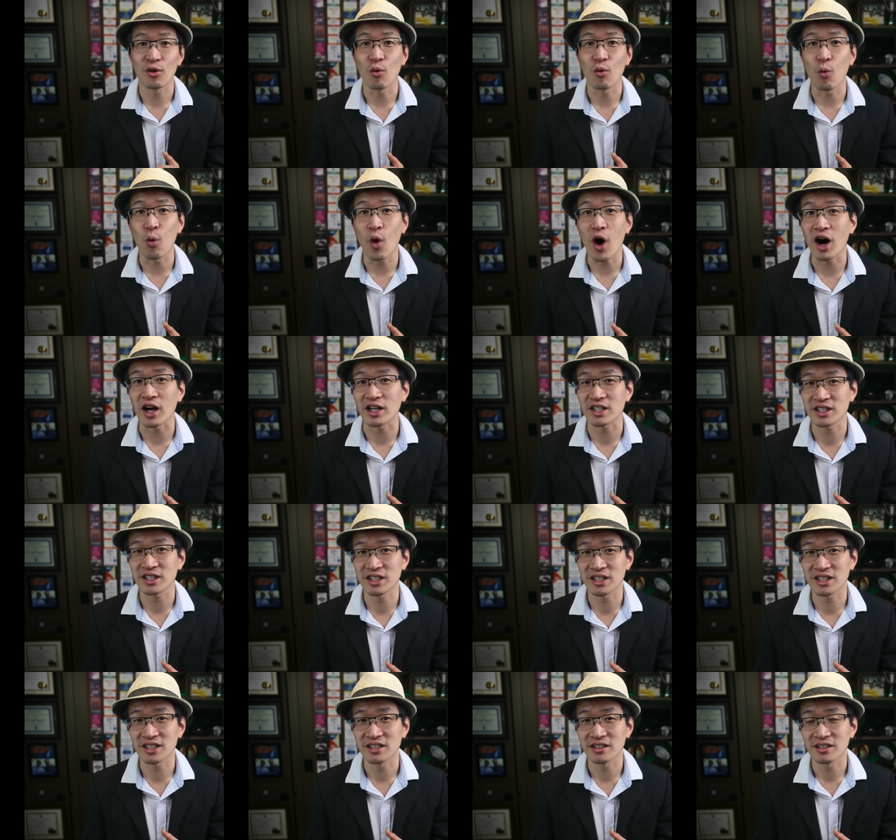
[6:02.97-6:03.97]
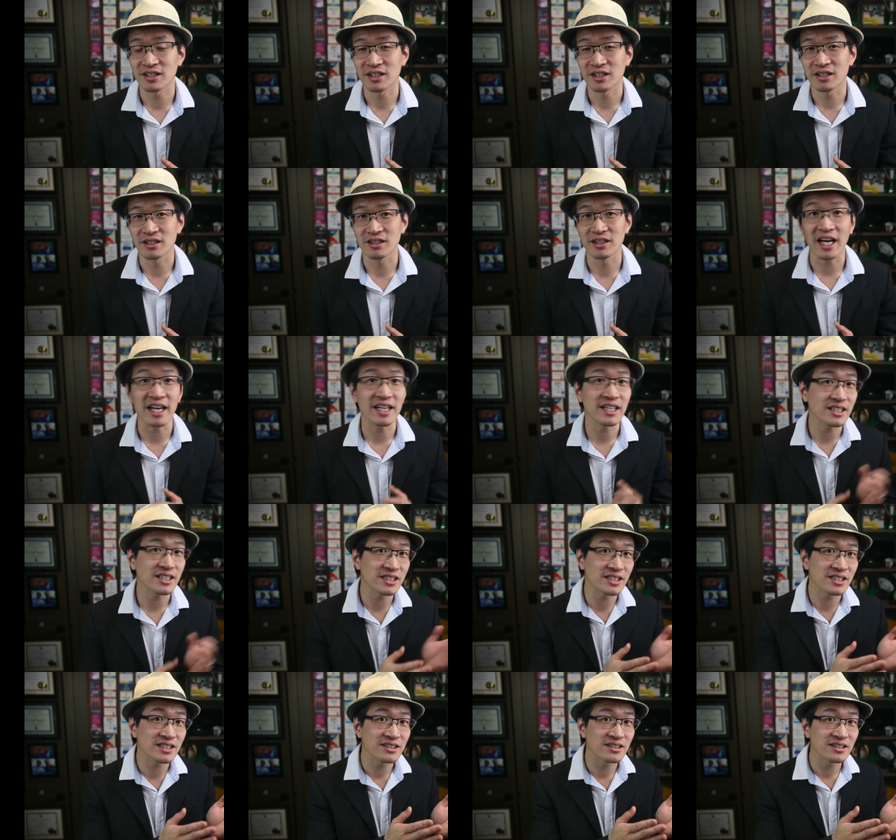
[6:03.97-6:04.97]
watched,
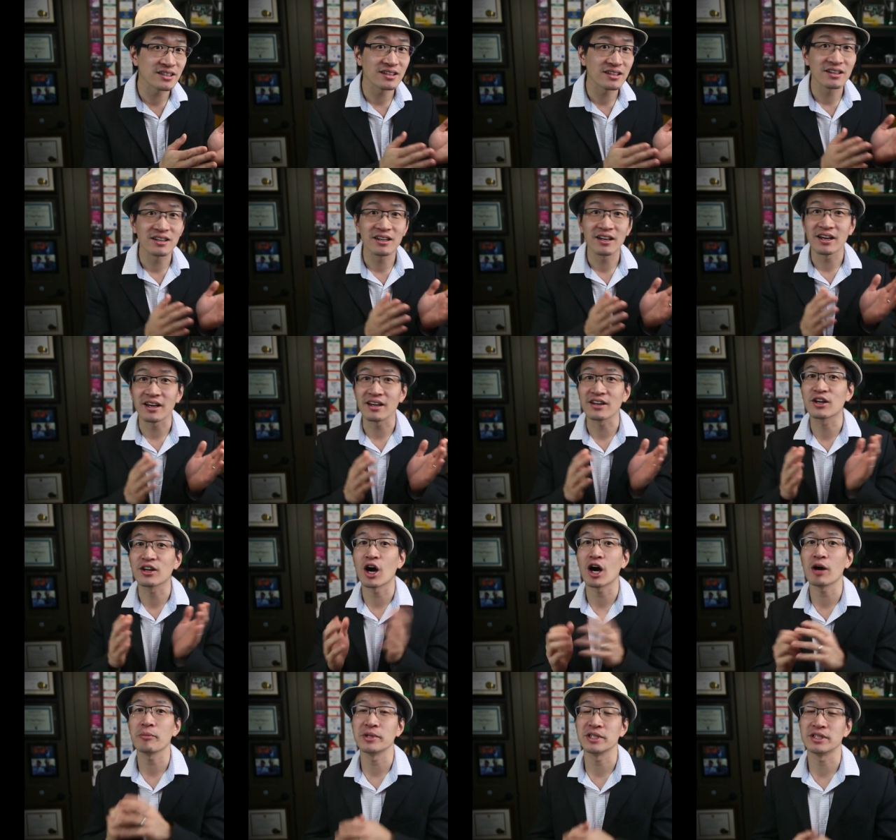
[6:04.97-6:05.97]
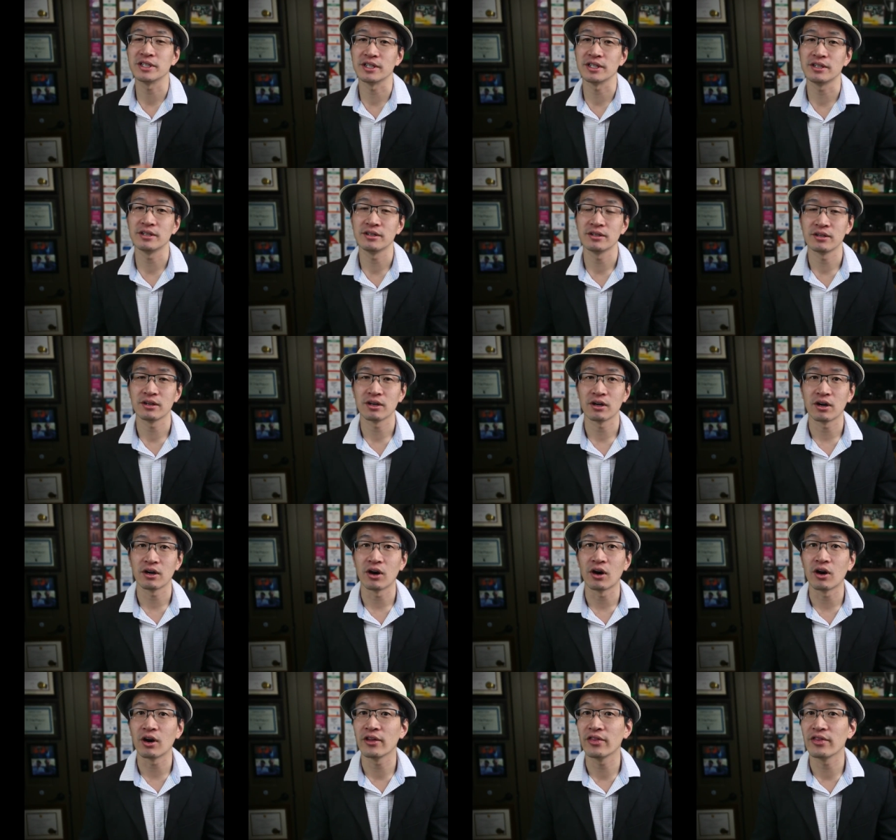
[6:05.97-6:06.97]
liked, and commented
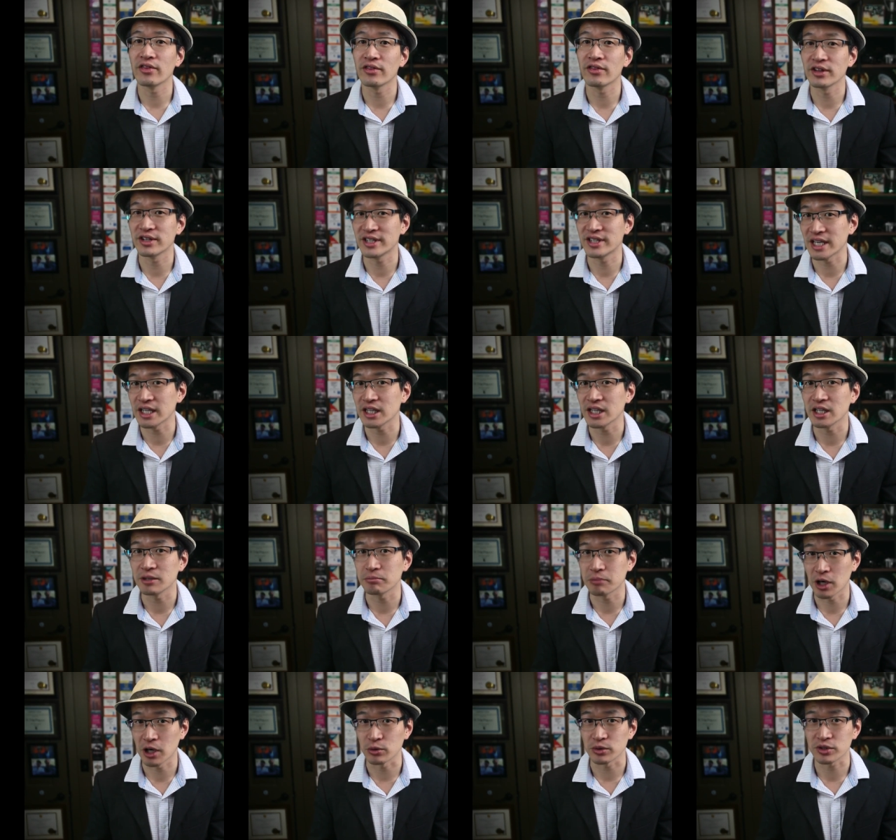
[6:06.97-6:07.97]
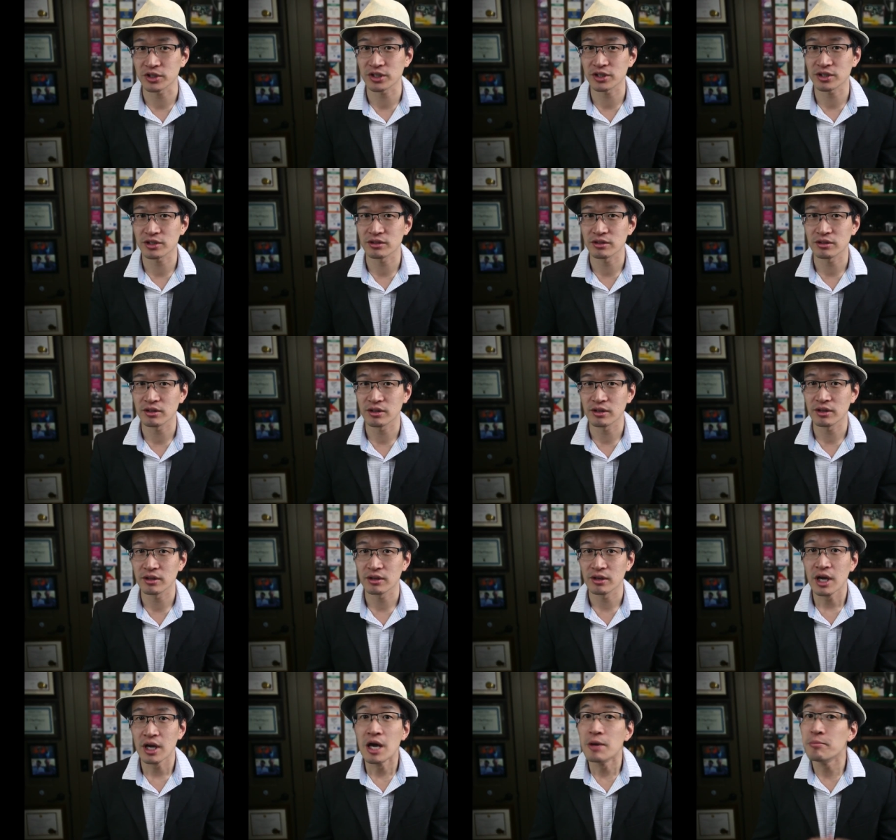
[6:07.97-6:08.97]
on the daily posts.
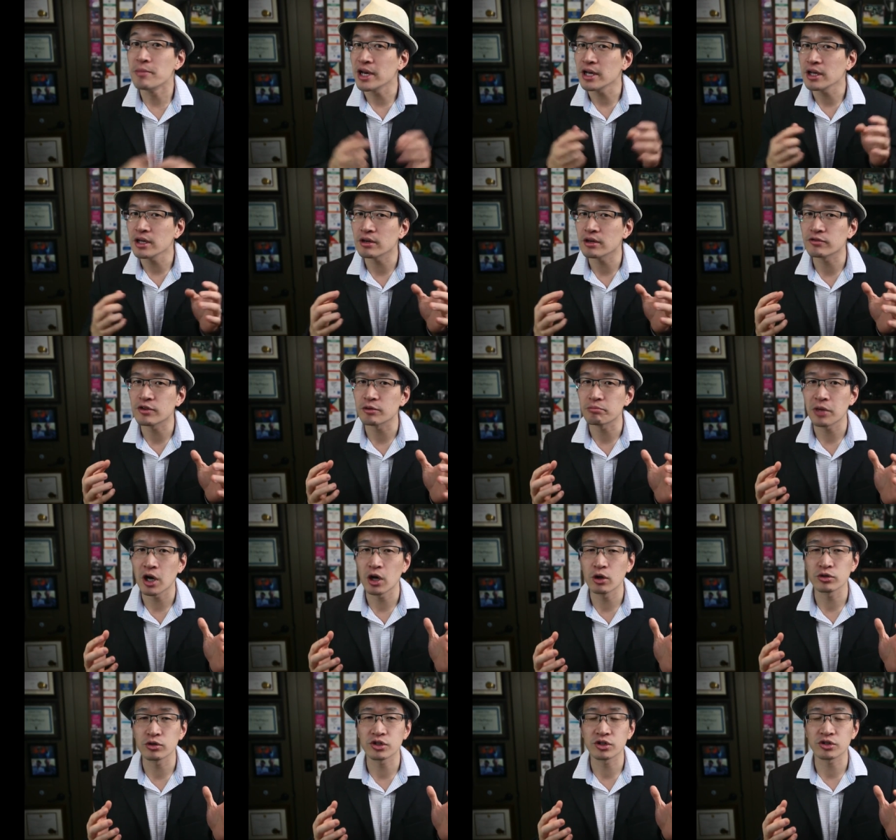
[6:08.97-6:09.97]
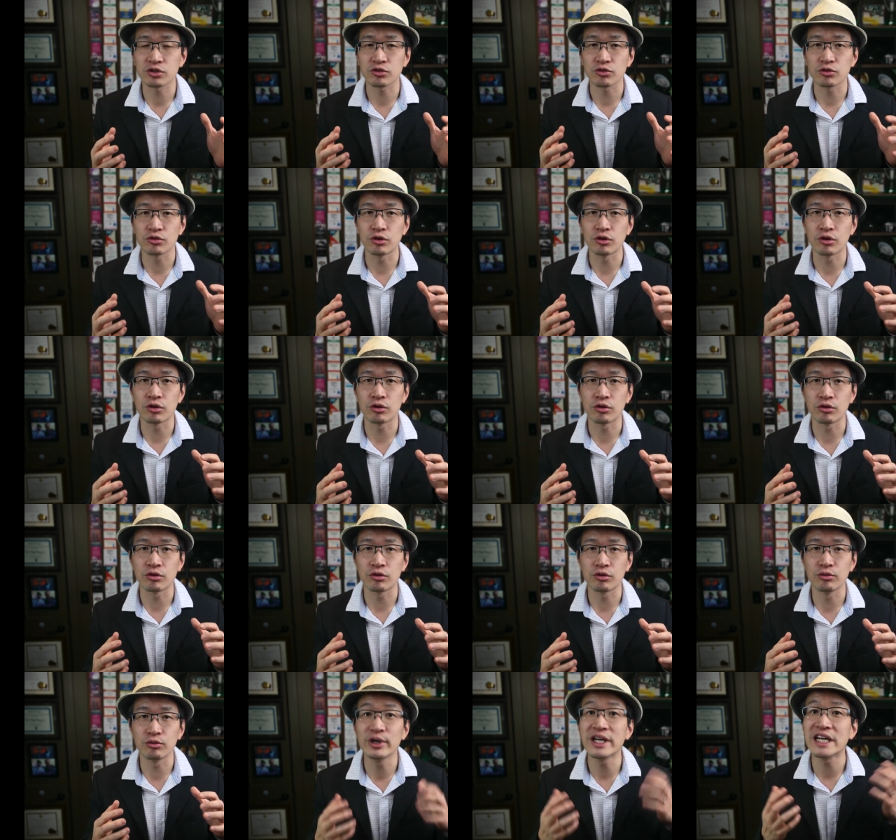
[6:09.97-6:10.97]
Many of the posts
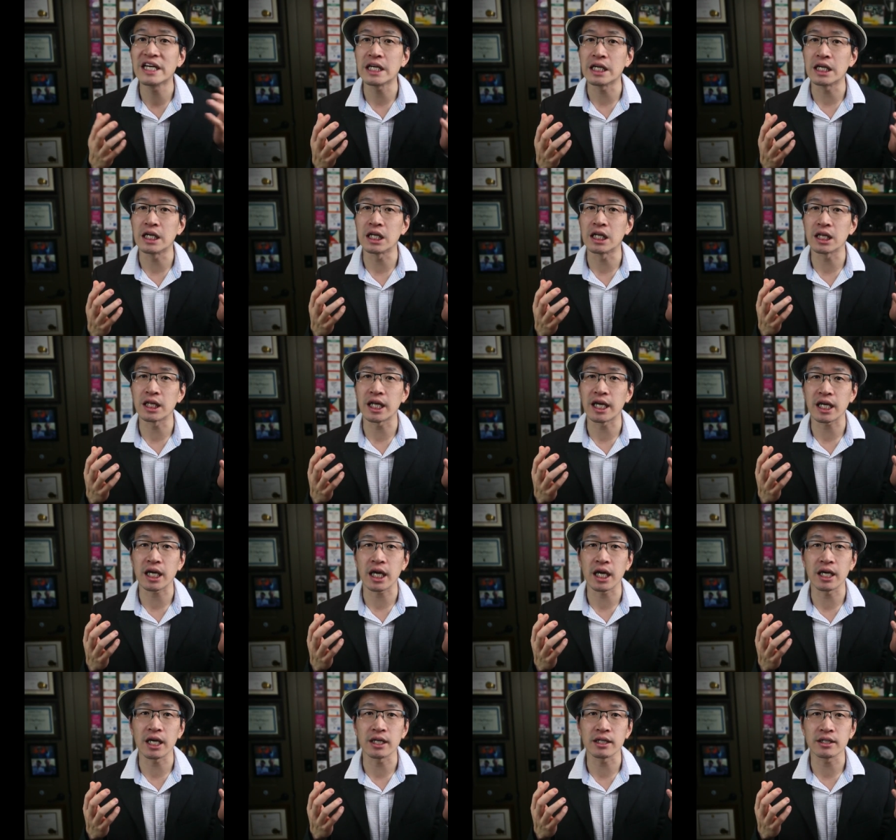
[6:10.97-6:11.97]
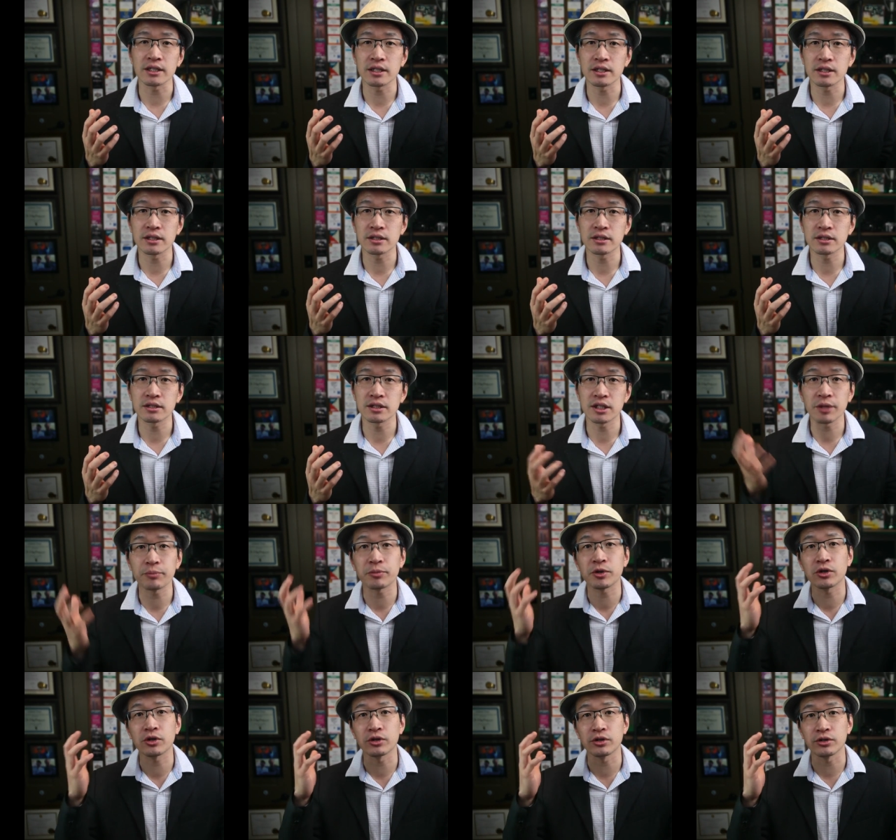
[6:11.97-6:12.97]
read like a
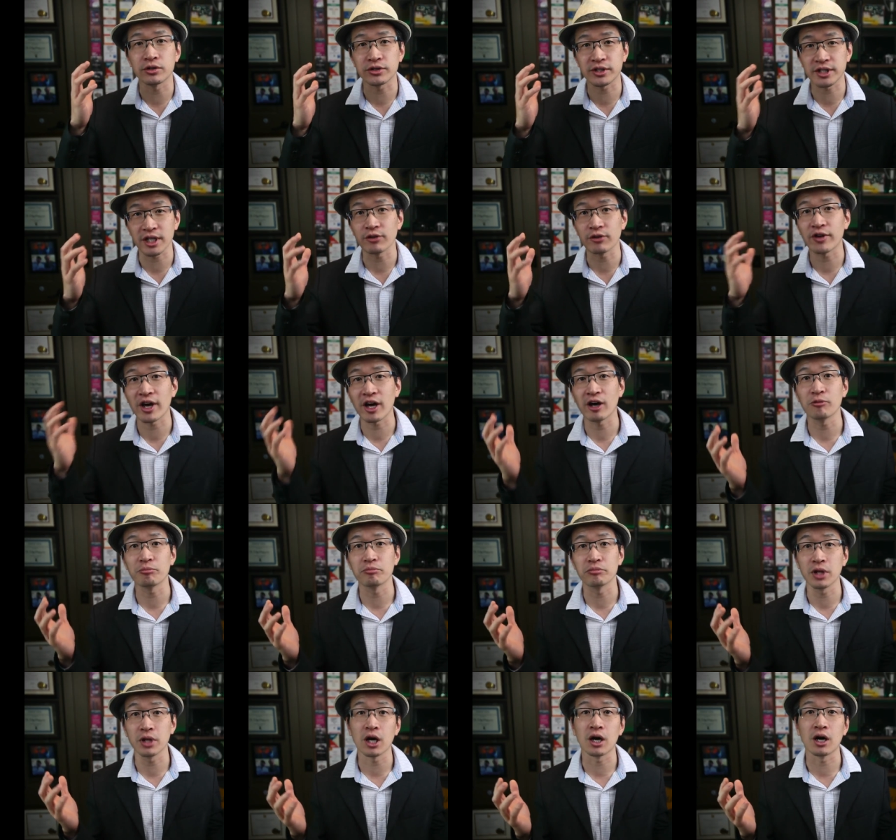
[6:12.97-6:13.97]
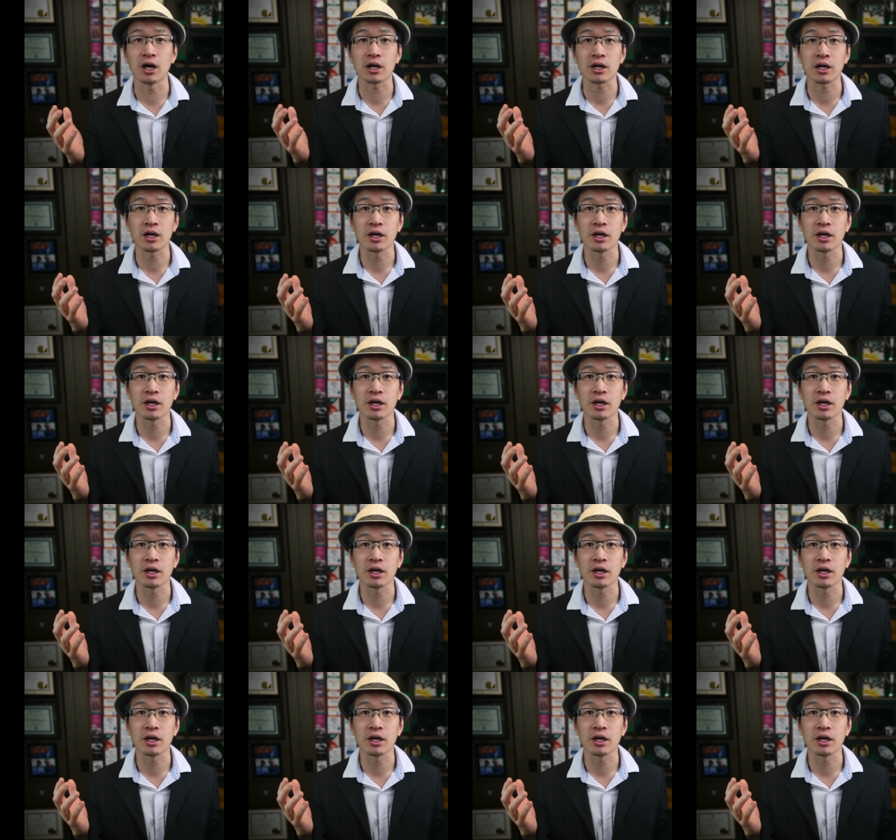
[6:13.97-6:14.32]
typical self help blog,